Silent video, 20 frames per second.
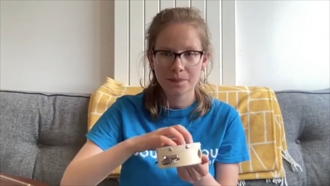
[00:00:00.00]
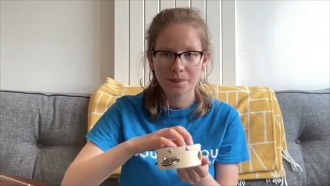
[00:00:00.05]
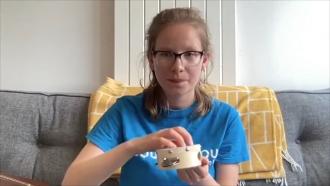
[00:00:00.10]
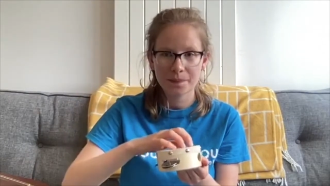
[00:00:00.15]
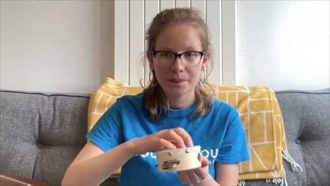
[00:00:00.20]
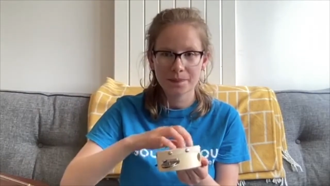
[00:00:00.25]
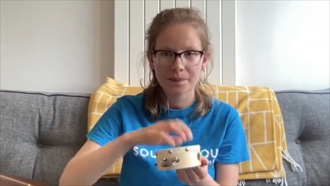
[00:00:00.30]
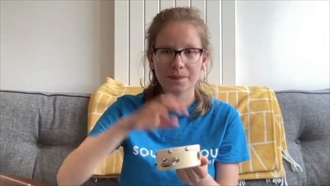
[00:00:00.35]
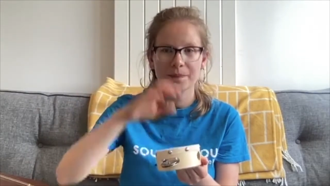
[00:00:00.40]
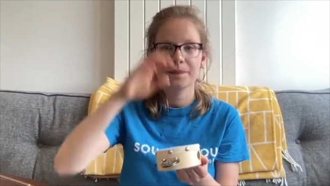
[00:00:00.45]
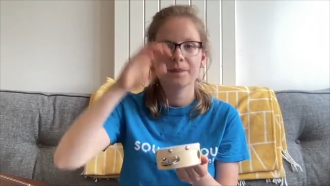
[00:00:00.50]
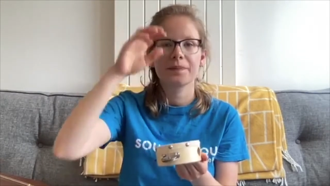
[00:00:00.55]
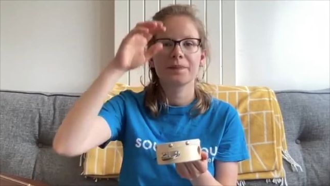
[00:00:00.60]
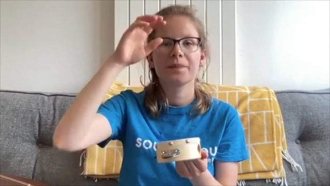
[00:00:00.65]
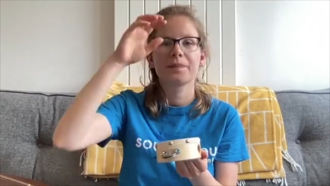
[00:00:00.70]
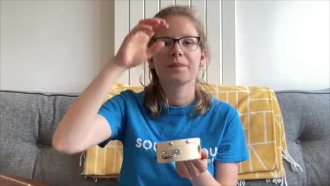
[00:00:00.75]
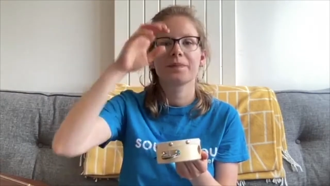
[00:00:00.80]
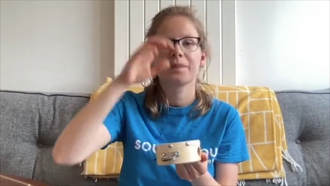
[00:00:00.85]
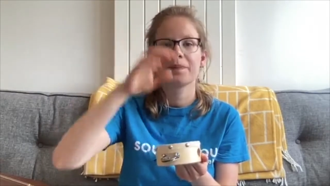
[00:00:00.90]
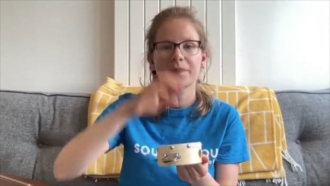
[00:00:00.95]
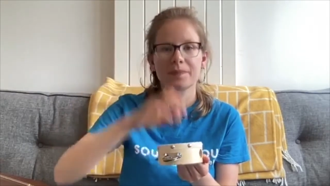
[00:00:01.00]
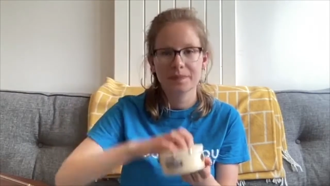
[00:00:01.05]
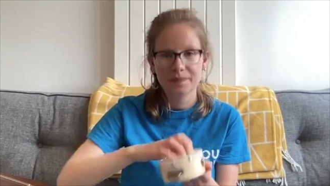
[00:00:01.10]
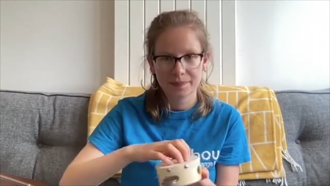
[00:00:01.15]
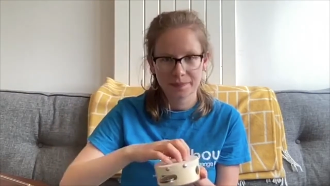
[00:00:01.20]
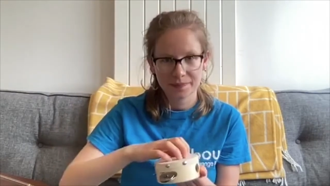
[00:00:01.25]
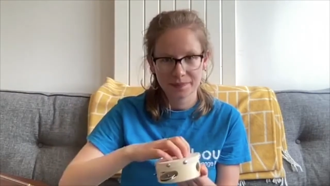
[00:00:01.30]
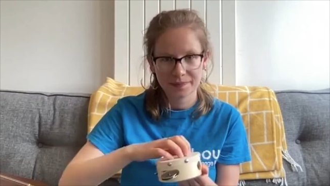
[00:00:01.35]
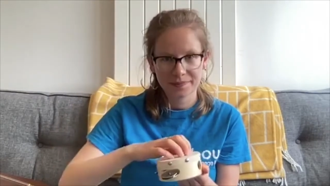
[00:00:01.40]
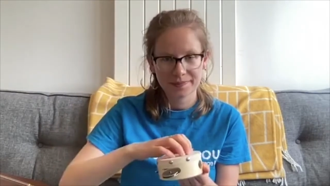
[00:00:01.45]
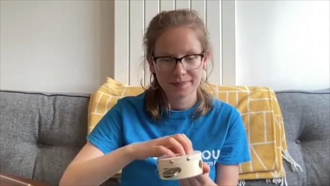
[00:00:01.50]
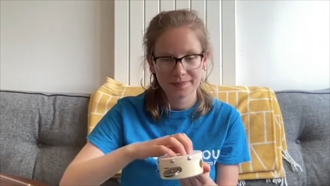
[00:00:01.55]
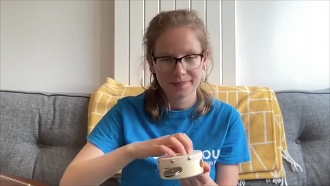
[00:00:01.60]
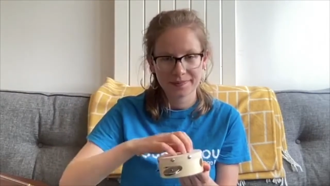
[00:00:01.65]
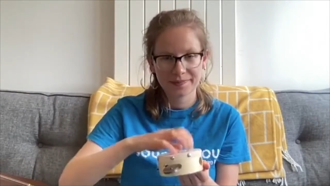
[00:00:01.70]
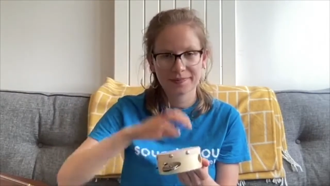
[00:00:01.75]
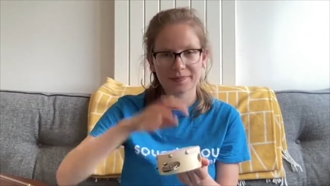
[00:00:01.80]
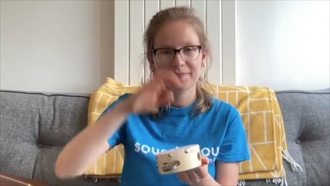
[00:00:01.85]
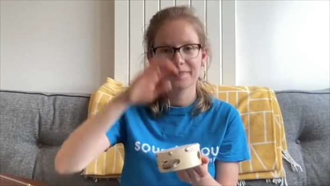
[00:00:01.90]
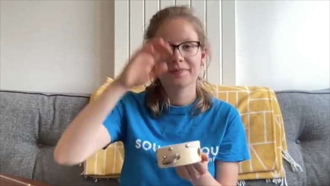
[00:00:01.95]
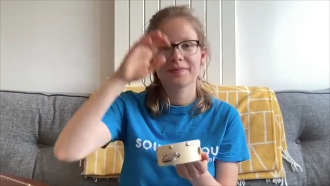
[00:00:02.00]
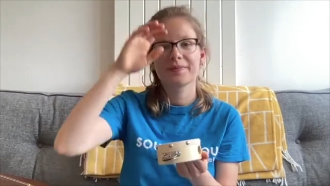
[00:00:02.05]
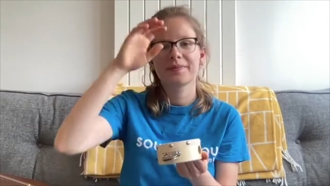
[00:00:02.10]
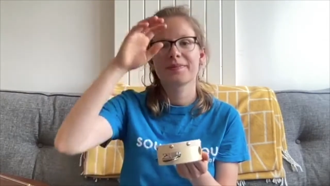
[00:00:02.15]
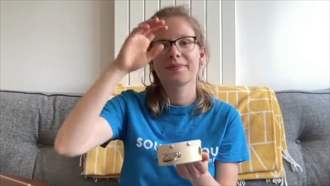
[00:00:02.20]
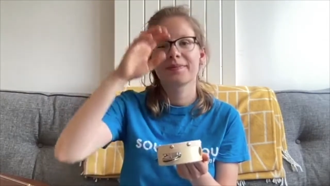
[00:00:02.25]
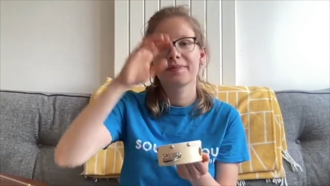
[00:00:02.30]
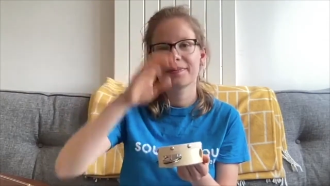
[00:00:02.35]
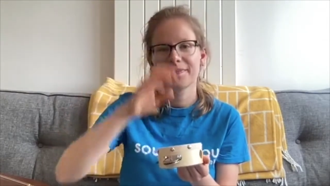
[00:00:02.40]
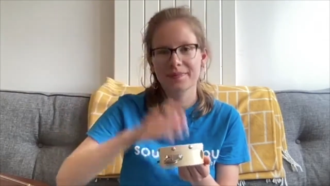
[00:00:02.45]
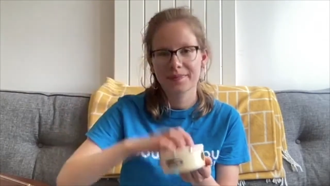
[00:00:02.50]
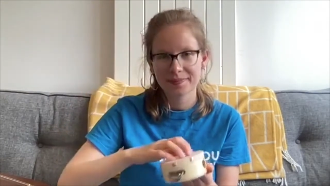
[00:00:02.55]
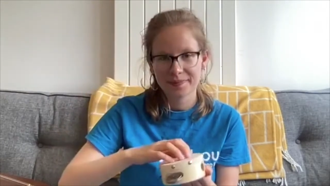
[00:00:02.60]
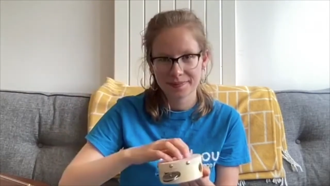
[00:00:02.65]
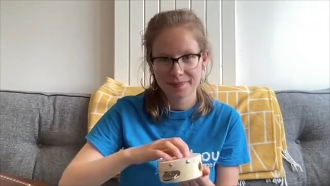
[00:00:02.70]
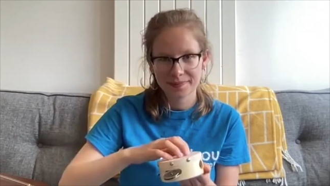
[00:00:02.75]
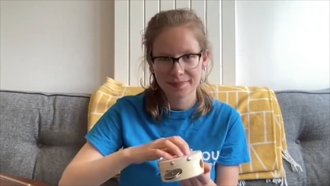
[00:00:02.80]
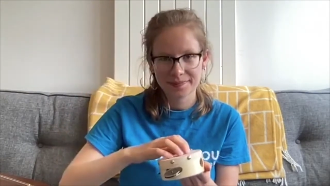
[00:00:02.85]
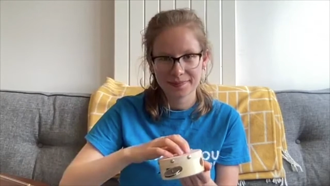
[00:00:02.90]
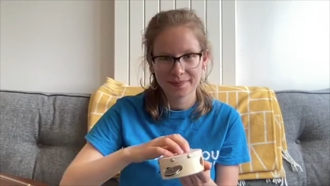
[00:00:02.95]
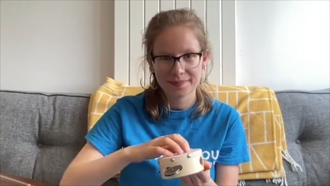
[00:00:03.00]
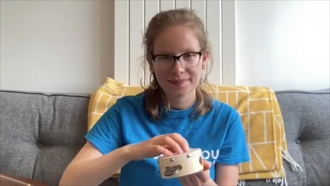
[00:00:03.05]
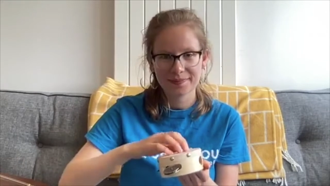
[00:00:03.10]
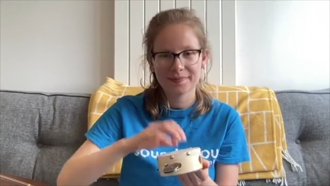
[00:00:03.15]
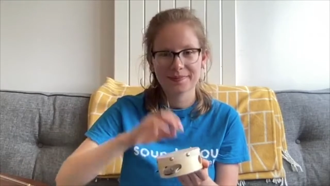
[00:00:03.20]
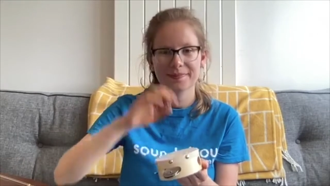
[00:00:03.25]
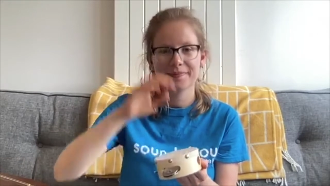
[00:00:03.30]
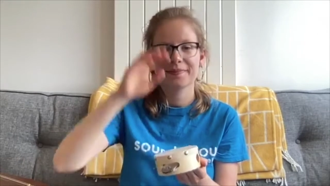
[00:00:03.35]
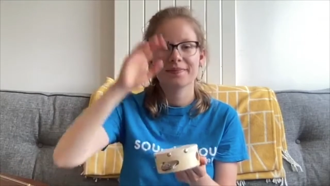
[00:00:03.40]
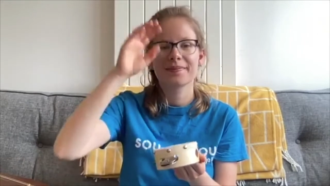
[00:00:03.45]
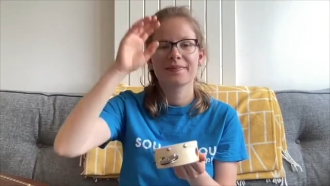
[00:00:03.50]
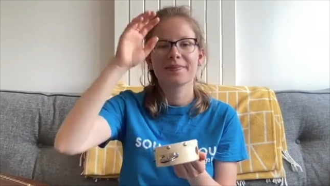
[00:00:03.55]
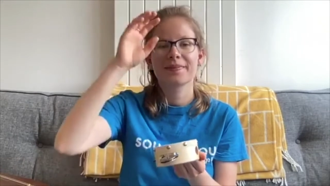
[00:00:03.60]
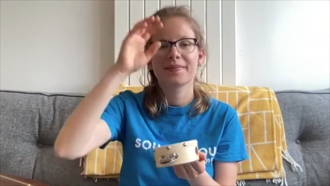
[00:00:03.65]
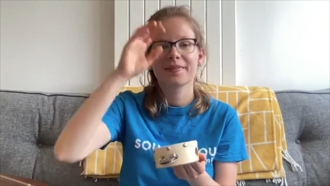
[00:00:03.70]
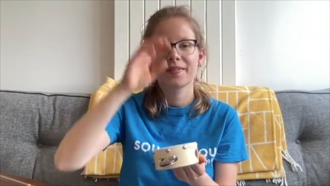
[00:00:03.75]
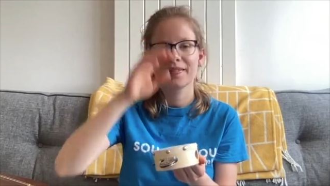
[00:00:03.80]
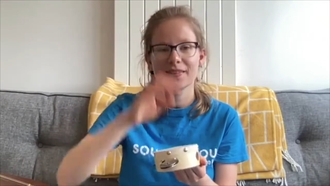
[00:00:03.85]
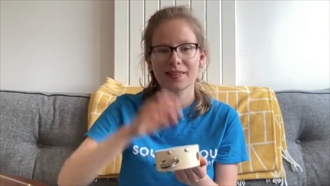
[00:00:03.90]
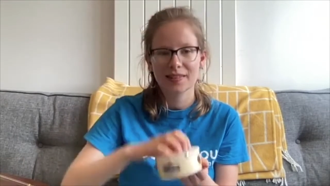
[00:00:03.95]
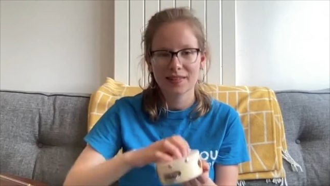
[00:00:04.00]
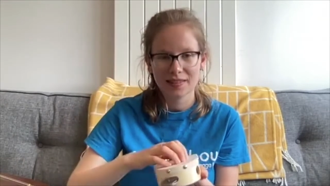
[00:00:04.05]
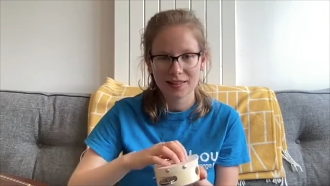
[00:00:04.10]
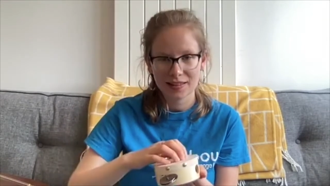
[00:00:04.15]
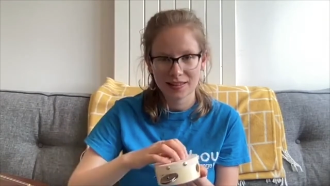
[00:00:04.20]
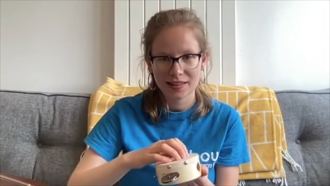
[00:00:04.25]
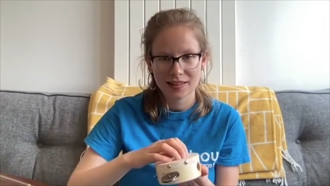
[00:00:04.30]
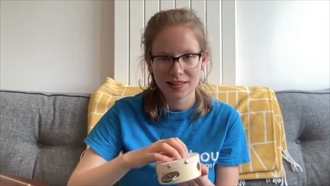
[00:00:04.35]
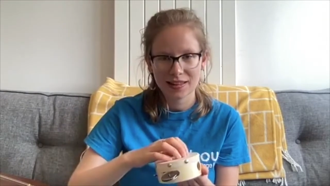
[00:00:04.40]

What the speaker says: [no speech]